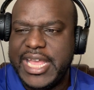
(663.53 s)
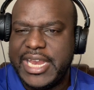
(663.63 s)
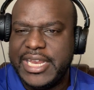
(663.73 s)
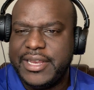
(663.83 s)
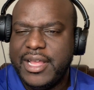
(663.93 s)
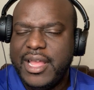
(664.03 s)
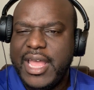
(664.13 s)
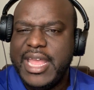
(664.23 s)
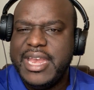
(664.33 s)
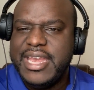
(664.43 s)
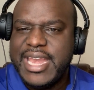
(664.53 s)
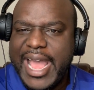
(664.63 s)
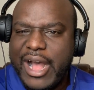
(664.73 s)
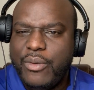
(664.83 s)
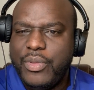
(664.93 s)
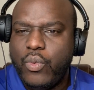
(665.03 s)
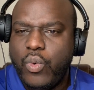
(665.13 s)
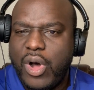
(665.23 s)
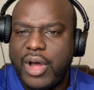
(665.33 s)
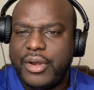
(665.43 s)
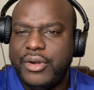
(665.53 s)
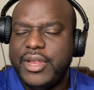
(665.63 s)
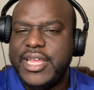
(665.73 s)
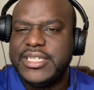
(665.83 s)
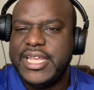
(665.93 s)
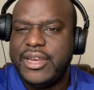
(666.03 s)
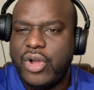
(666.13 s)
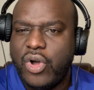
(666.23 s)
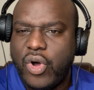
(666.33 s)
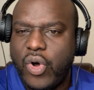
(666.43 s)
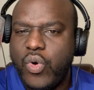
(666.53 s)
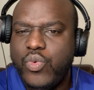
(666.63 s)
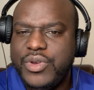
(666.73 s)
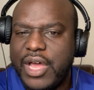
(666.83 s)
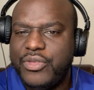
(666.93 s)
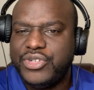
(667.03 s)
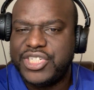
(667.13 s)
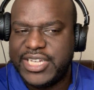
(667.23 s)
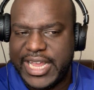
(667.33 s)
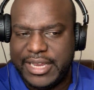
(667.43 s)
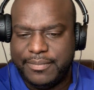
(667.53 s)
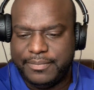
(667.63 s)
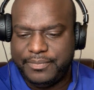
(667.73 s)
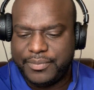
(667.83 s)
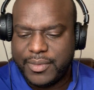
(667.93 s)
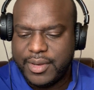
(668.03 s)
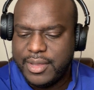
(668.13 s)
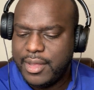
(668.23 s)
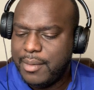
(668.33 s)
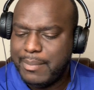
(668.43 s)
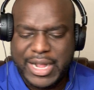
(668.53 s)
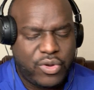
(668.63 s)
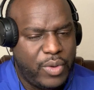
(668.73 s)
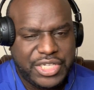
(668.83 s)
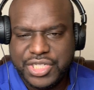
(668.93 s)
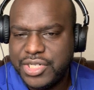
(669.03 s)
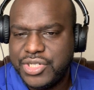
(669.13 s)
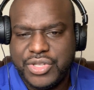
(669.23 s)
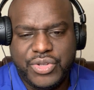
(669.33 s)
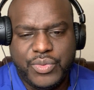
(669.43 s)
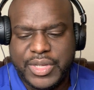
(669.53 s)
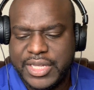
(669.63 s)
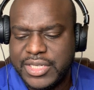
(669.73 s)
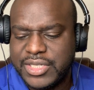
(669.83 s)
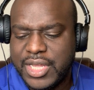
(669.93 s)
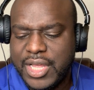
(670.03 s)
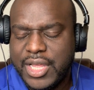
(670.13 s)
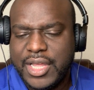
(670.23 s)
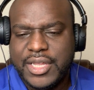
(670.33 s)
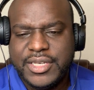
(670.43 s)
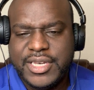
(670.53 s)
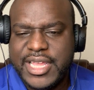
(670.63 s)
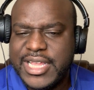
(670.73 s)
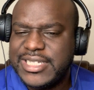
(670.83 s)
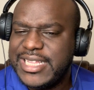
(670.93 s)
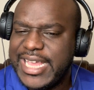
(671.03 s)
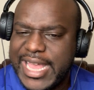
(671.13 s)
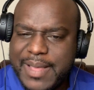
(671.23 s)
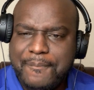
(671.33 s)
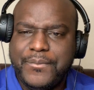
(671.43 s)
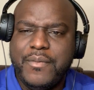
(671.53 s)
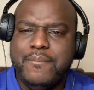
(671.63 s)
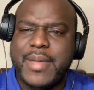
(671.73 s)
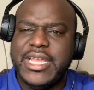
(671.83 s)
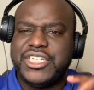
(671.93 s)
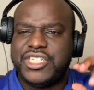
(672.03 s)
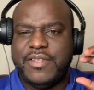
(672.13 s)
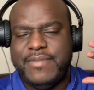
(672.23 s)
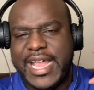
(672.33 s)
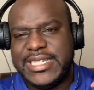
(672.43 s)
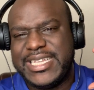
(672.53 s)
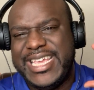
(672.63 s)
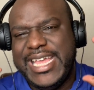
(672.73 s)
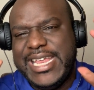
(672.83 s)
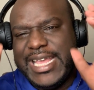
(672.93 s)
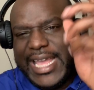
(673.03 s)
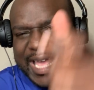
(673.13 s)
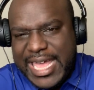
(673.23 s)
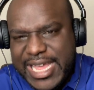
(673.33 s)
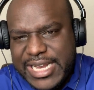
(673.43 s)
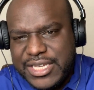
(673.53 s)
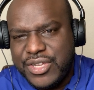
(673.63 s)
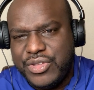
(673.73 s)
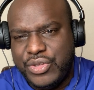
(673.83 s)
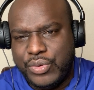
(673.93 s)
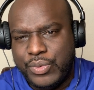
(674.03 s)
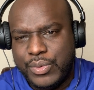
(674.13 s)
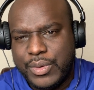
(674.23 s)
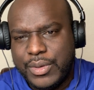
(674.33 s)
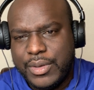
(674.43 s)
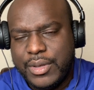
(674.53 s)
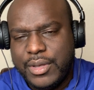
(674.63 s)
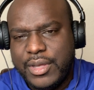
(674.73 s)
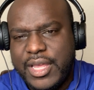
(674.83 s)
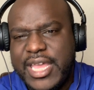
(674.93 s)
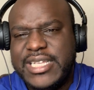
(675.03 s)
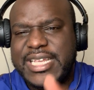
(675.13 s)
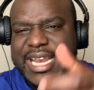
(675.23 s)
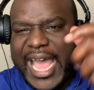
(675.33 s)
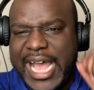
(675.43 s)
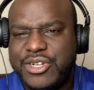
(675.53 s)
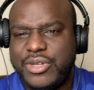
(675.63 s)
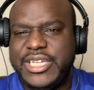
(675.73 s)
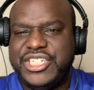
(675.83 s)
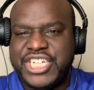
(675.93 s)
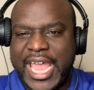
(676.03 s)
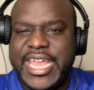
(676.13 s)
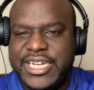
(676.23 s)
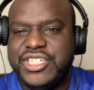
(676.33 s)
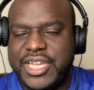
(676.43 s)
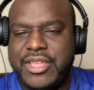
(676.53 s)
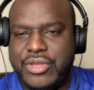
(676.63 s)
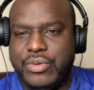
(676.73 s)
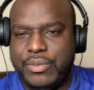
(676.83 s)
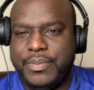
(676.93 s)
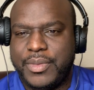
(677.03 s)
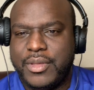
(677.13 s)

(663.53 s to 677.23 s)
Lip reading: in it, and now the water is in a whole nother state. My question to you is the information that's getting into you, is it actually changing you?